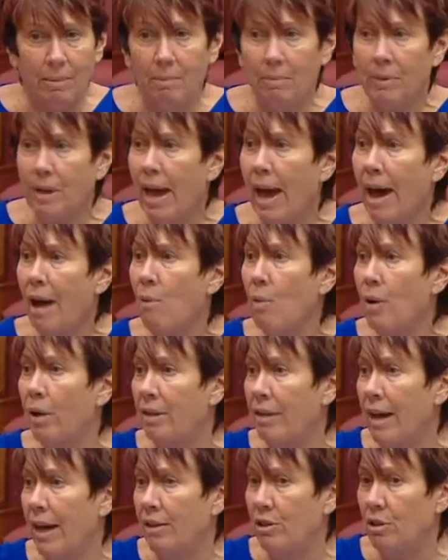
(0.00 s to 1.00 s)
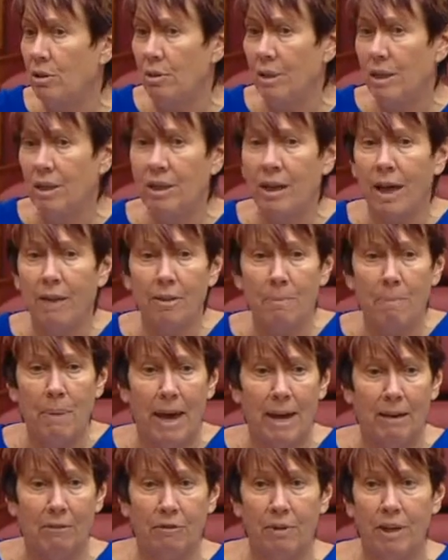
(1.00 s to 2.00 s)
Now what are they doing? Another
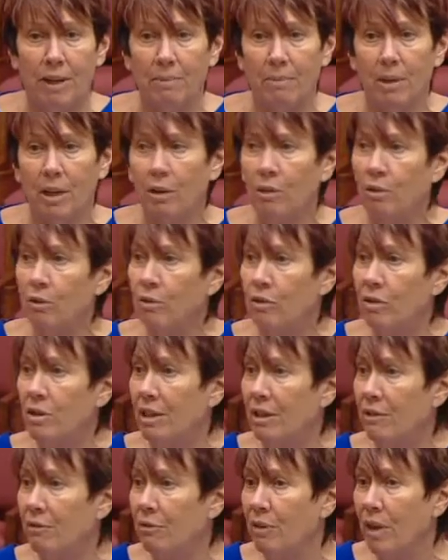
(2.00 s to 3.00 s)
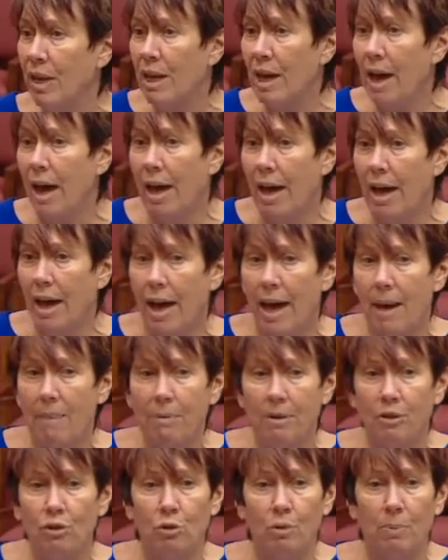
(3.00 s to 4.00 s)
backflip. Looks as if
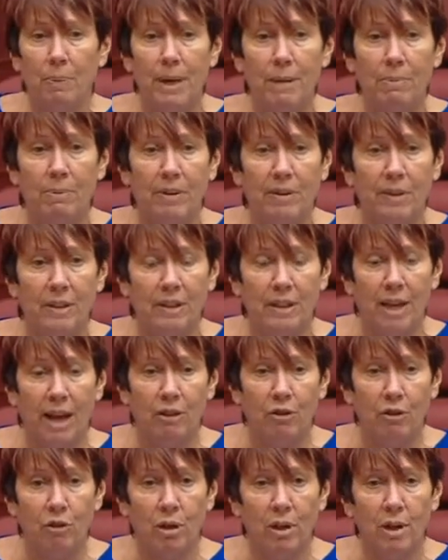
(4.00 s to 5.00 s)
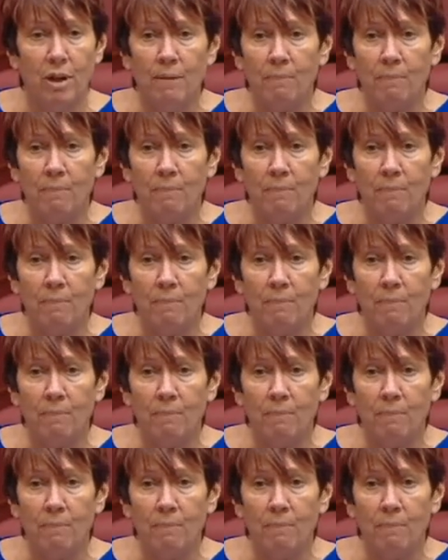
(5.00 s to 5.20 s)
Aboriginal people in this country